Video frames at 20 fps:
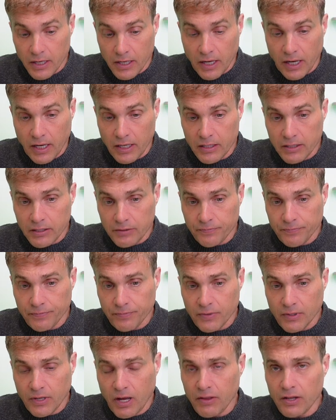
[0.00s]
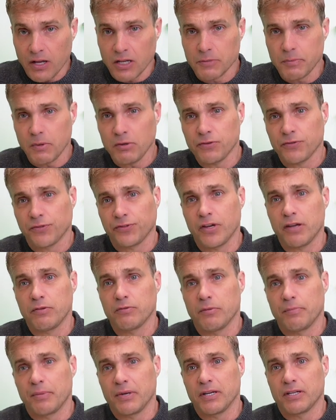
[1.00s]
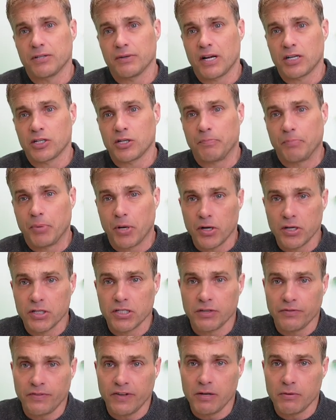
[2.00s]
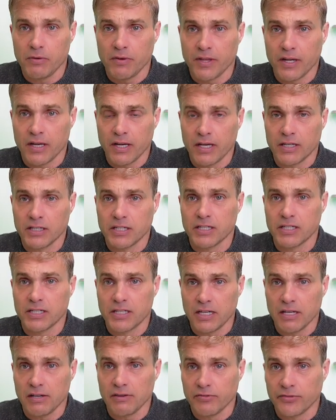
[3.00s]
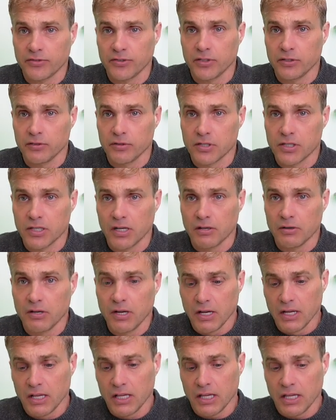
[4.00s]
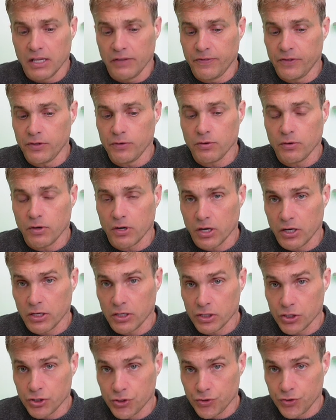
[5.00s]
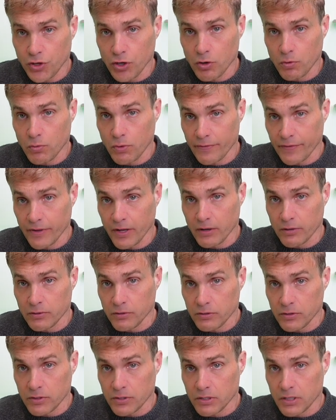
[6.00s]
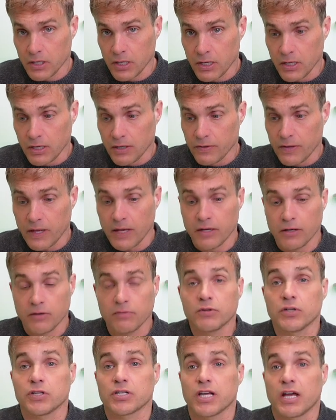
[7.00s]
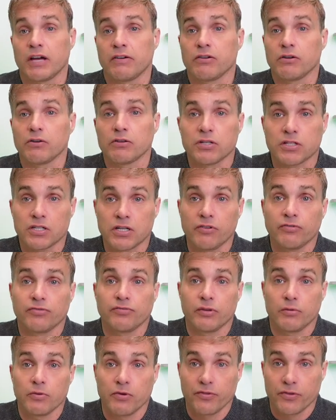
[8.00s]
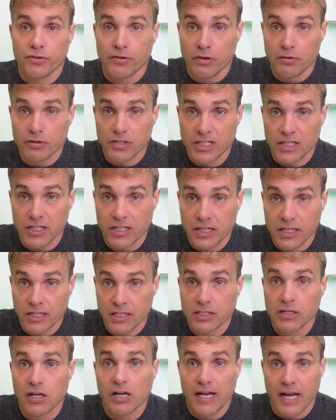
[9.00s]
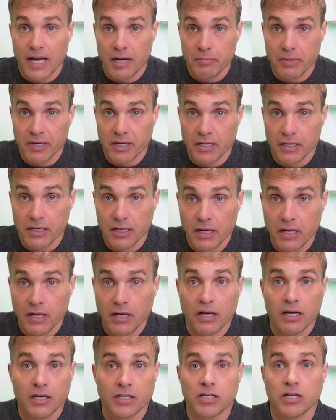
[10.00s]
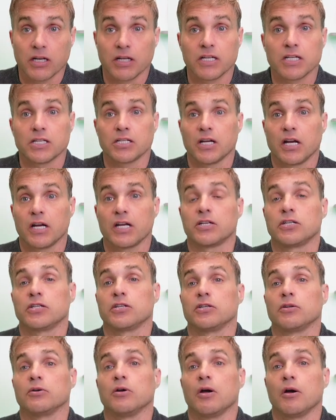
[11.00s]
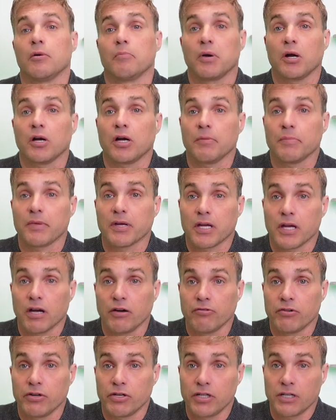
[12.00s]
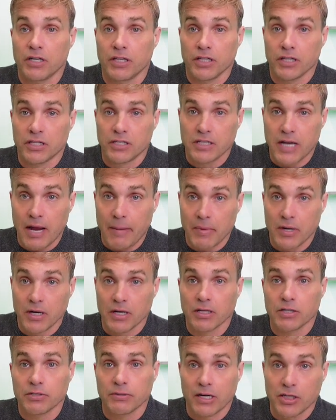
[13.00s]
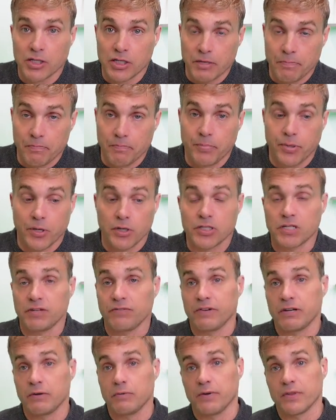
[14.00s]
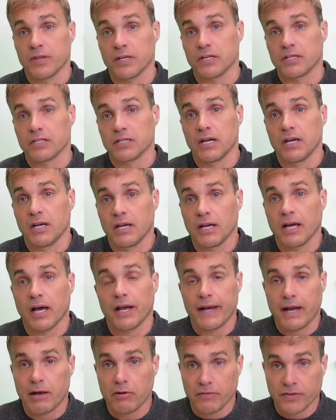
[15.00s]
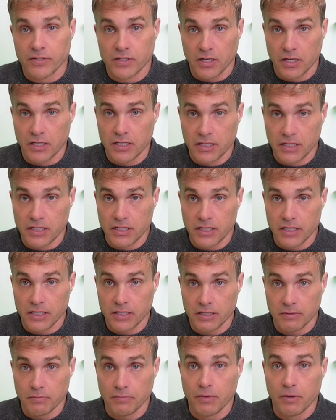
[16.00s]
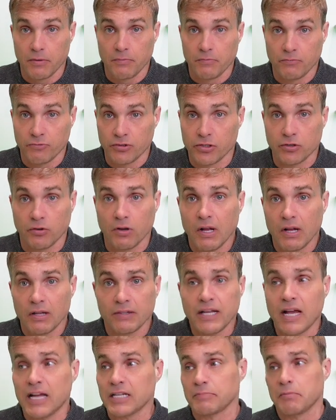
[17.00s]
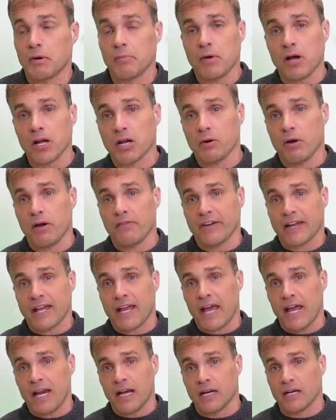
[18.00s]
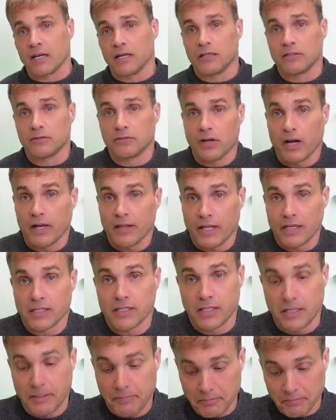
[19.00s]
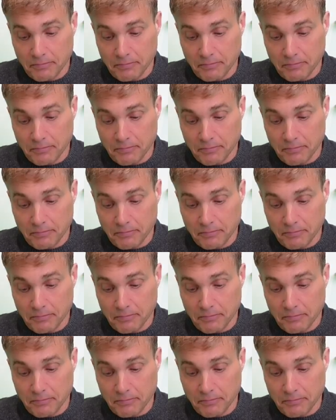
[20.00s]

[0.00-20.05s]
And I suppose 3 would be to actually persevere with it and to see it through. So if you are going to struggle with those, then just carry on suffering with your OCD as I had been until I decided to pluck up the courage and the stamina to actually persevere with this. And now I've started to see some results. That's my microwave again! Right, that's it.